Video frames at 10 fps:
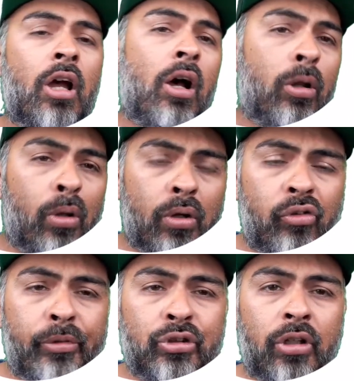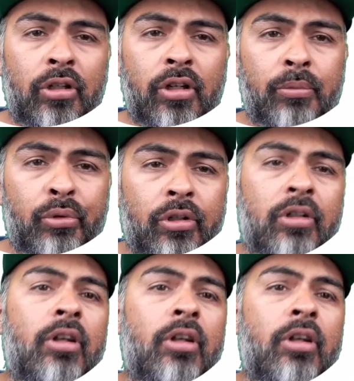how long you've been training capoeira,